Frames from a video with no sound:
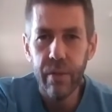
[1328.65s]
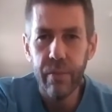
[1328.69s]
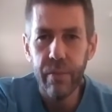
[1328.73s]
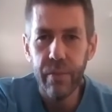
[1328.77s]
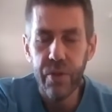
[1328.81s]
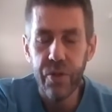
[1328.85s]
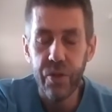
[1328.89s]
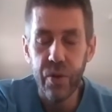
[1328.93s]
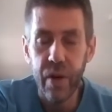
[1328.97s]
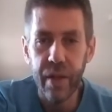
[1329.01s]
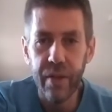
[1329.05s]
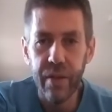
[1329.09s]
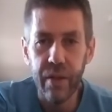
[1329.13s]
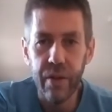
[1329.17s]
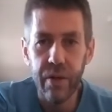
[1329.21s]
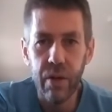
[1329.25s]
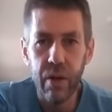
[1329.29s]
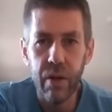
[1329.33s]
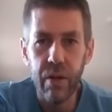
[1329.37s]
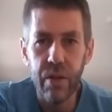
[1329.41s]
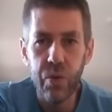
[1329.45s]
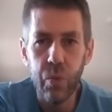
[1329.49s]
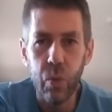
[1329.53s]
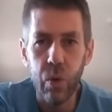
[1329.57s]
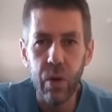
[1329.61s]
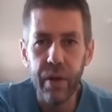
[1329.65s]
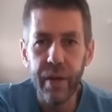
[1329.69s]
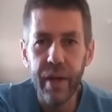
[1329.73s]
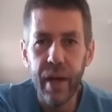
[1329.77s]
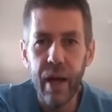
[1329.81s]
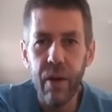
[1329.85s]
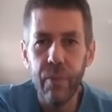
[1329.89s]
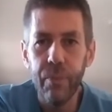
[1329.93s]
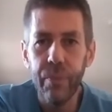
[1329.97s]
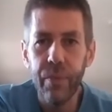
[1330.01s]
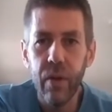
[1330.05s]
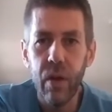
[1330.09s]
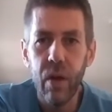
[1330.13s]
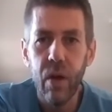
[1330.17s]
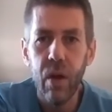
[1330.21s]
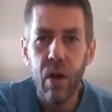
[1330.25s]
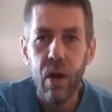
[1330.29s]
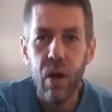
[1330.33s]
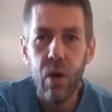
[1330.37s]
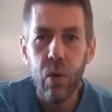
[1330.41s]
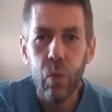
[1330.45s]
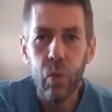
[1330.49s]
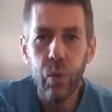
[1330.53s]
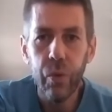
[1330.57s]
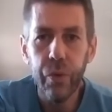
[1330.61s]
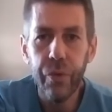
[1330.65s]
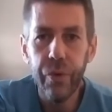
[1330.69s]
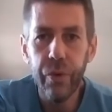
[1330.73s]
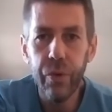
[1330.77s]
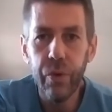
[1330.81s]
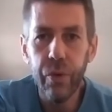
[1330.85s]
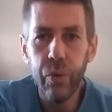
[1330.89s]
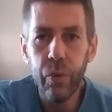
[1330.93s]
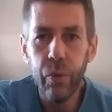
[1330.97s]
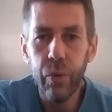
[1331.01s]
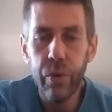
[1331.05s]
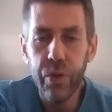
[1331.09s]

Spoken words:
strength endurance workout, we'll do